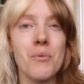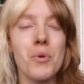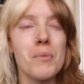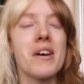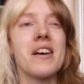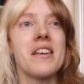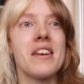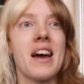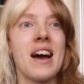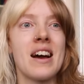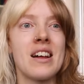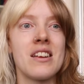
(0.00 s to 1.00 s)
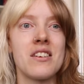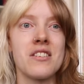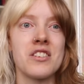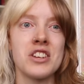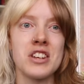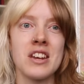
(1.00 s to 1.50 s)
woman and
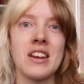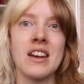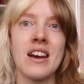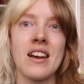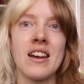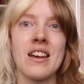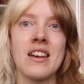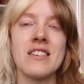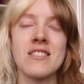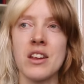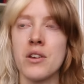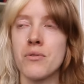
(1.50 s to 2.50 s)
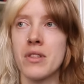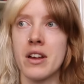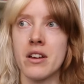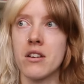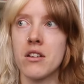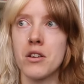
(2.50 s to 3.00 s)
she, instead of
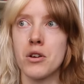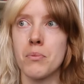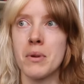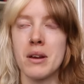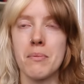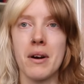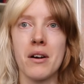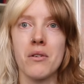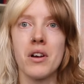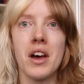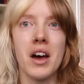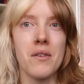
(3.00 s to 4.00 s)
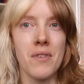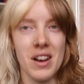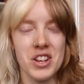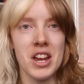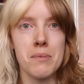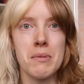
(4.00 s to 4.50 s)
like, you know, being about
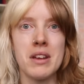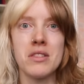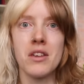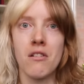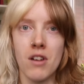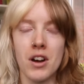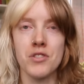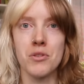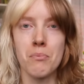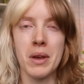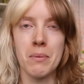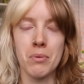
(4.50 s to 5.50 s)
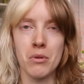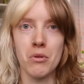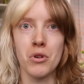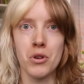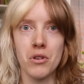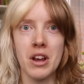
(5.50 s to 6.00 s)
fat shaming, there are some
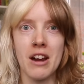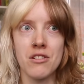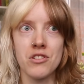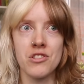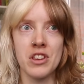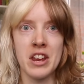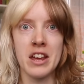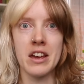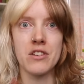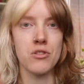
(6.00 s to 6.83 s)
people, characters in here,